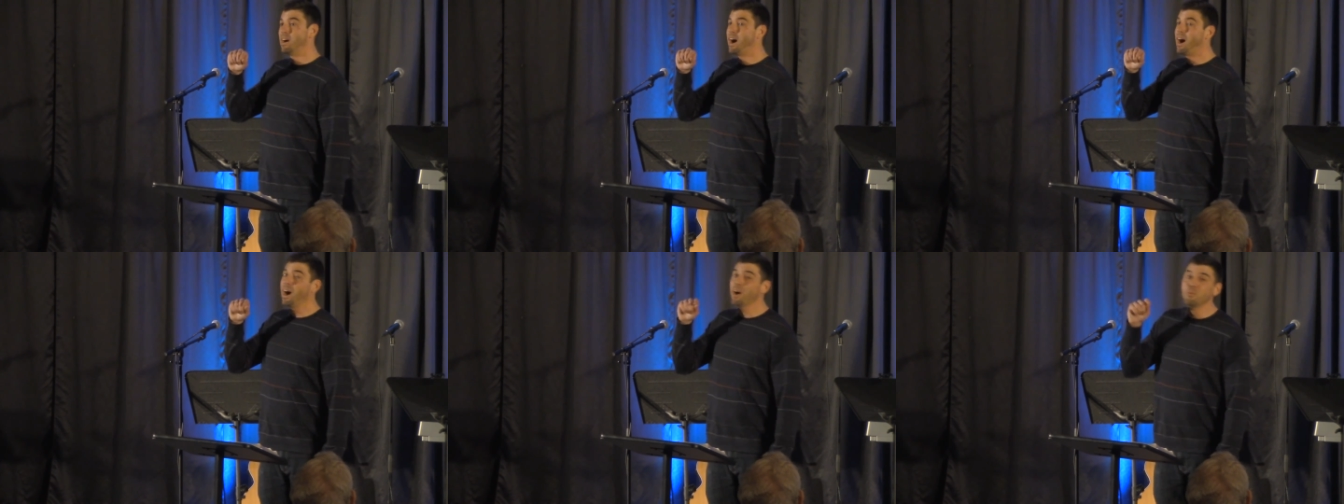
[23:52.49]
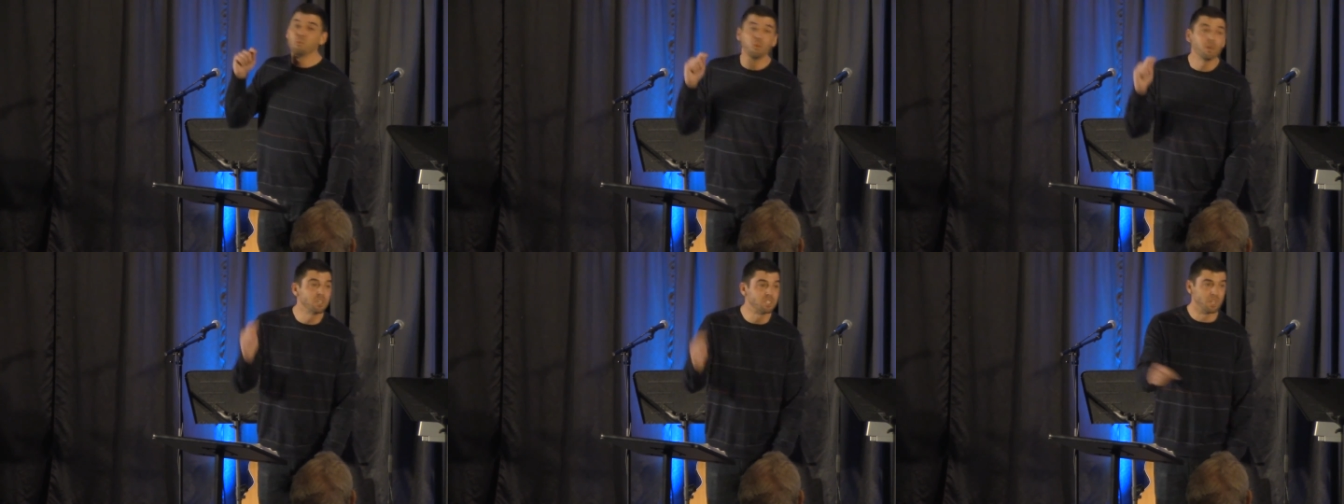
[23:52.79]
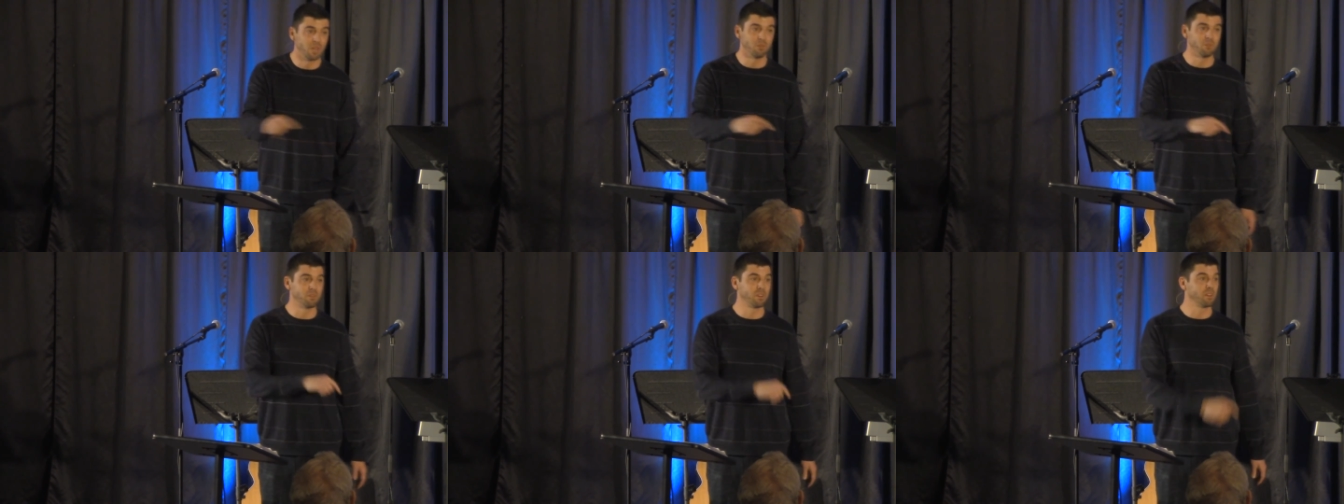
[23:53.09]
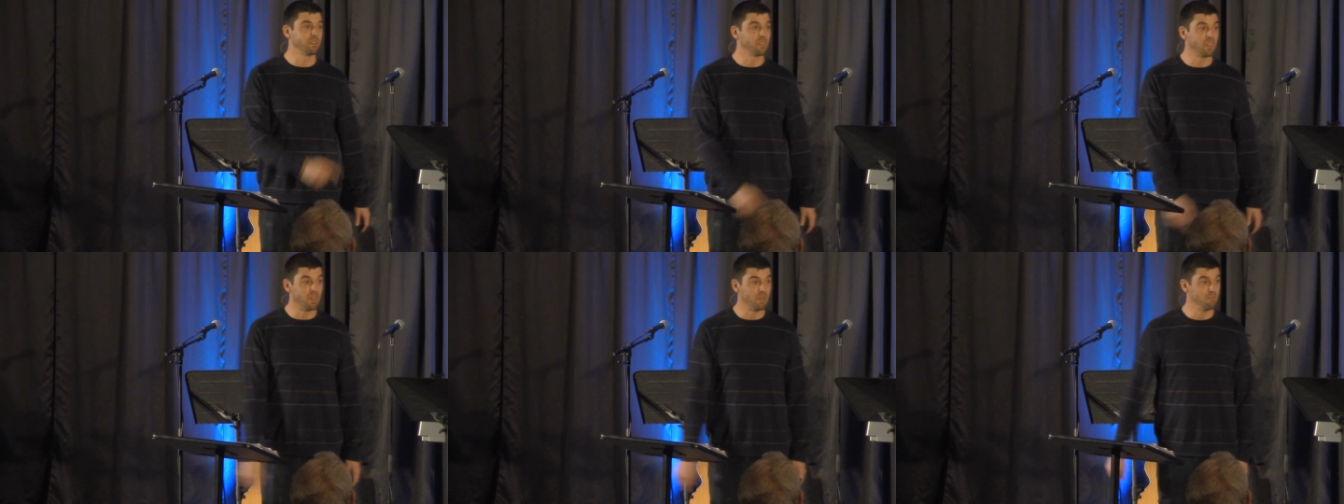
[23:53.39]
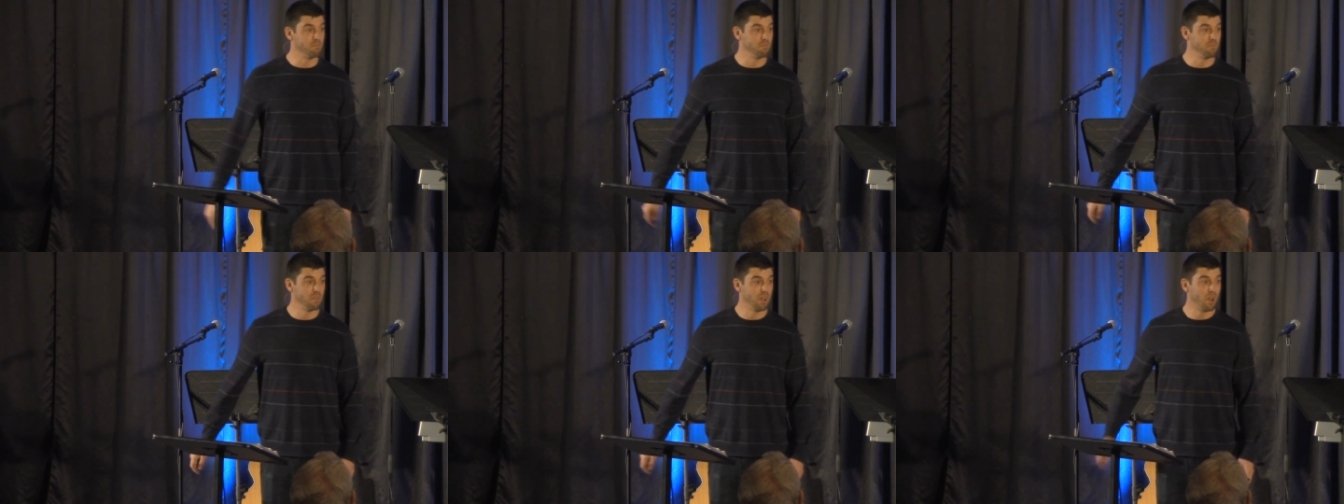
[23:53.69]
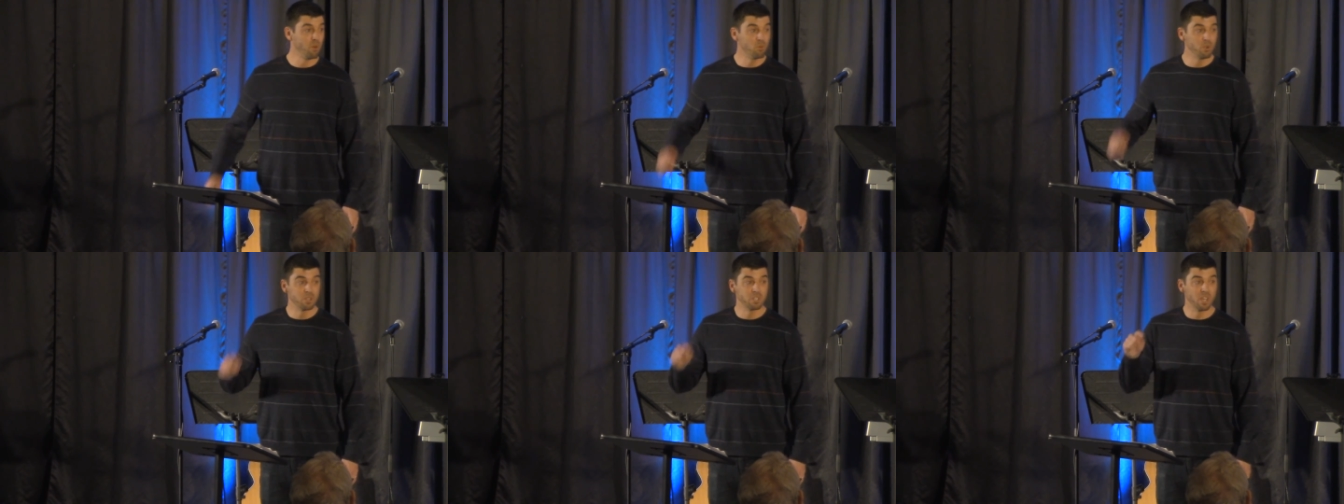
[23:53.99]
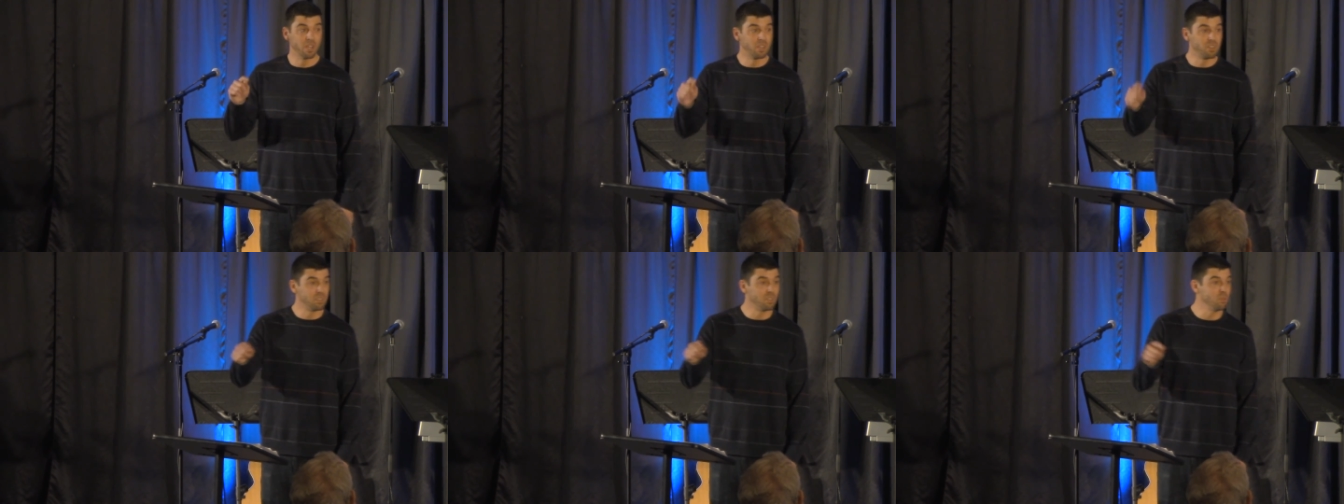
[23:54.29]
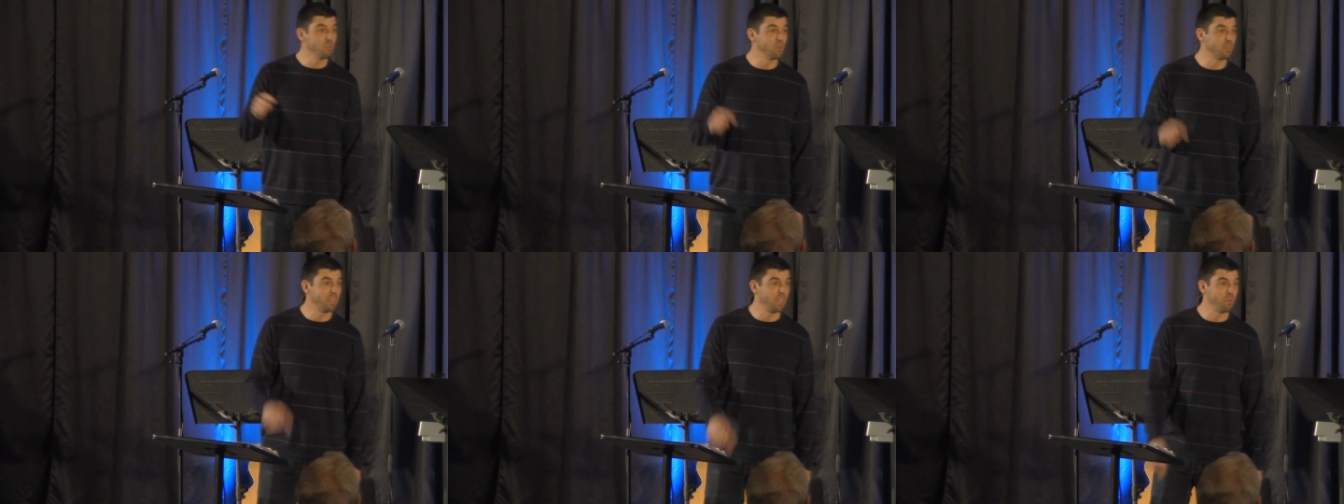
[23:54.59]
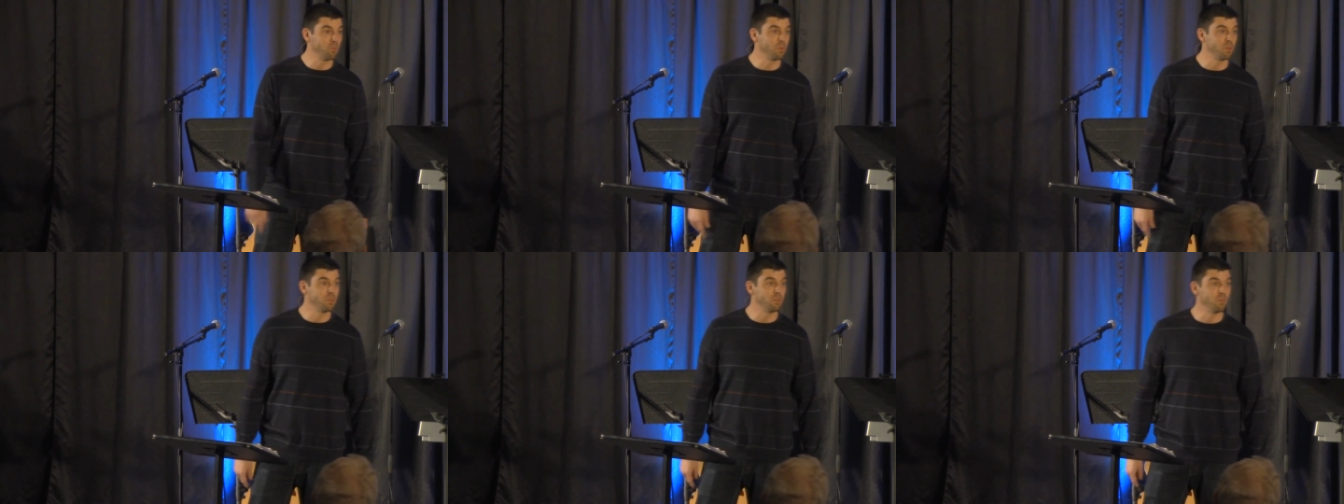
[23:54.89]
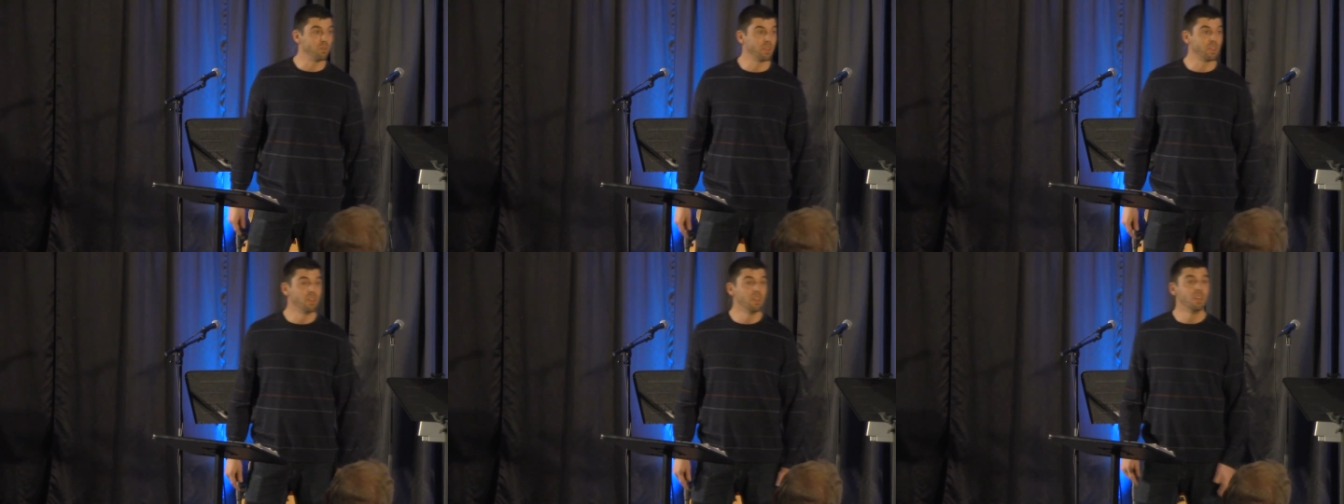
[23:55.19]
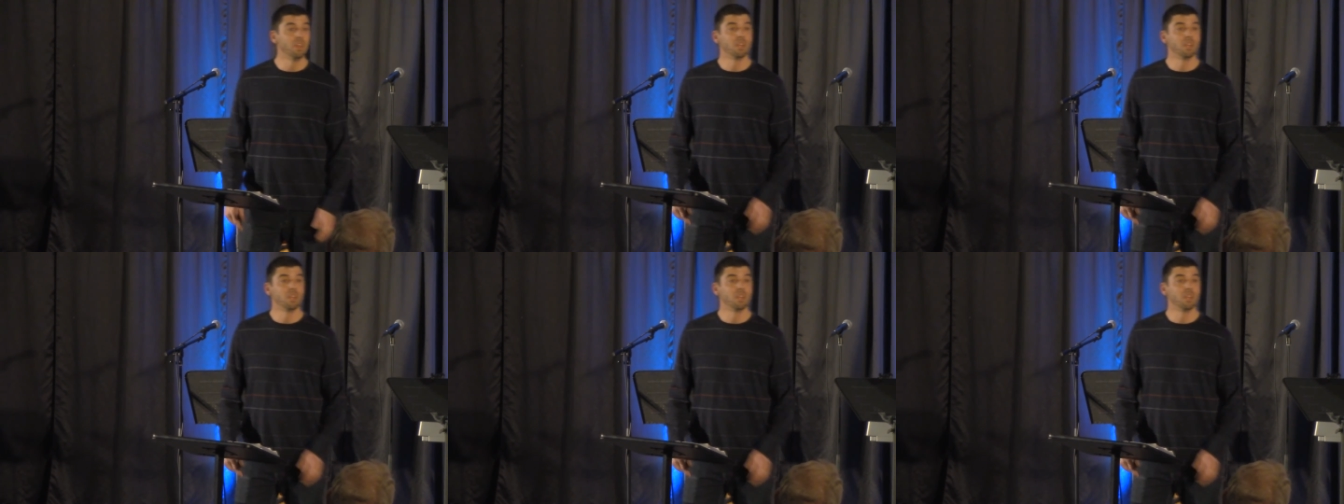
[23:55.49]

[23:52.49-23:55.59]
I wish I were them. I wish I could do what they were doing.